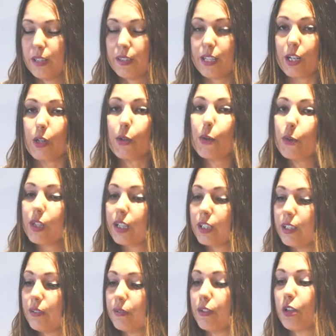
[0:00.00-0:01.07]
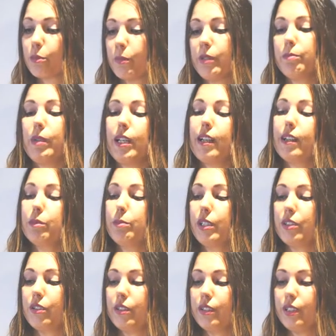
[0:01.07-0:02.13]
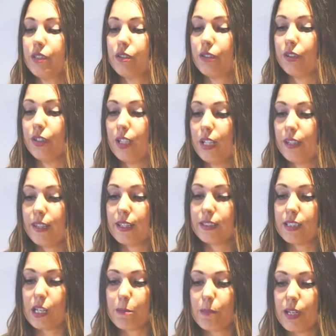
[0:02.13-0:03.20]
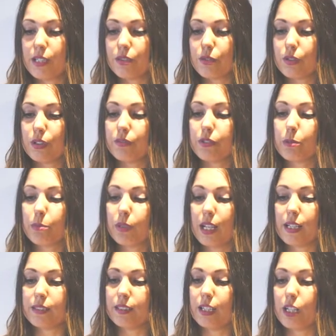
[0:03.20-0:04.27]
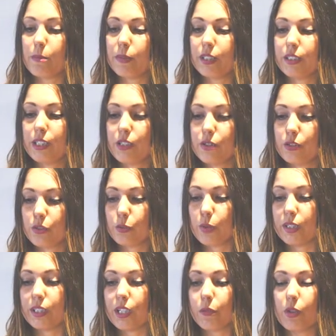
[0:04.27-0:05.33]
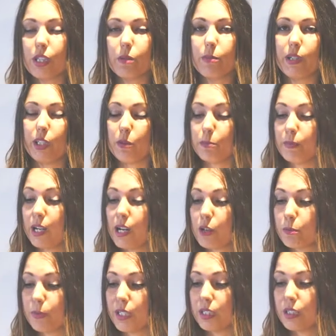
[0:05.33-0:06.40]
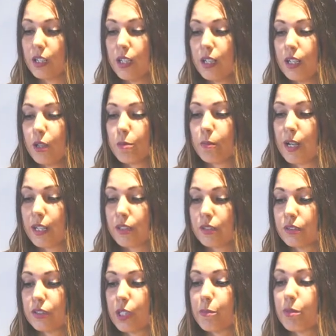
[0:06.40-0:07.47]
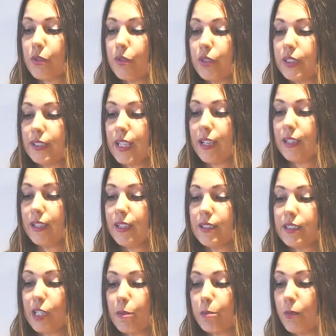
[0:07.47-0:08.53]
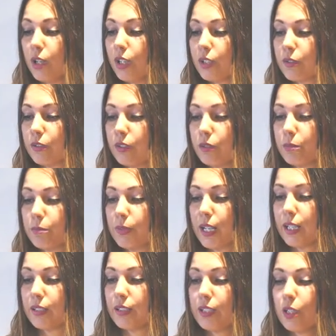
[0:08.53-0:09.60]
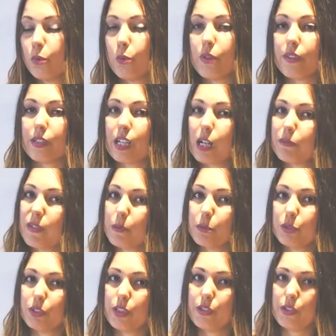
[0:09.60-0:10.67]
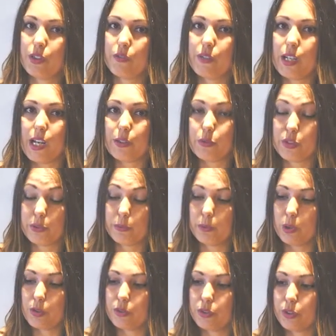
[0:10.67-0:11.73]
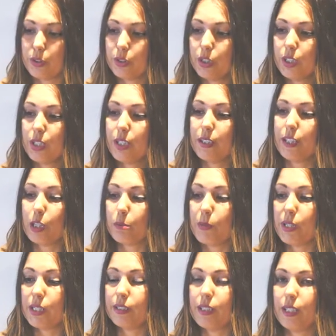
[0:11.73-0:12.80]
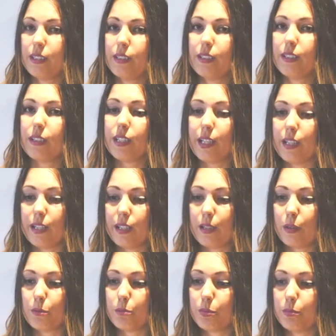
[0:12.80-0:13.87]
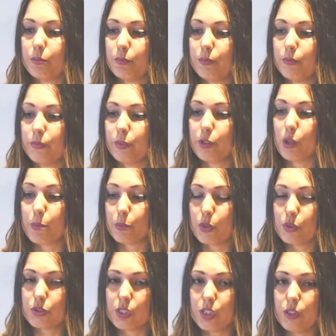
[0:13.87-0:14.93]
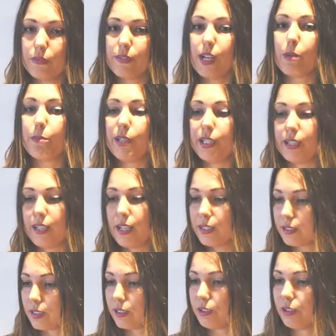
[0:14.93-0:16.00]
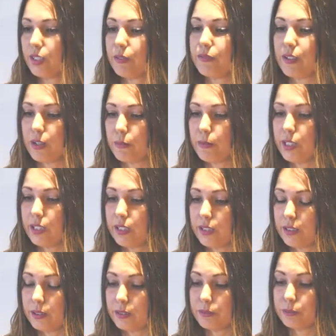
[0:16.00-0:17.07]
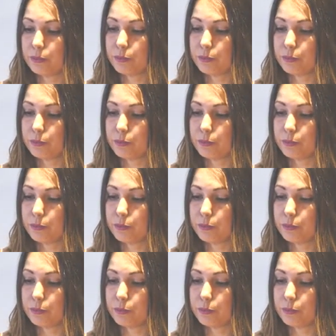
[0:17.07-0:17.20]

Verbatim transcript: They are uniquely formed by gut bacteria. So the same estrol from plants and animal tissues when degraded by the environment, microbes, they produce exactly the same molecule, but with an alpha position of the hydrogen bond. So that means that the mm, coprostanol 5 beta extanol, the 5 beta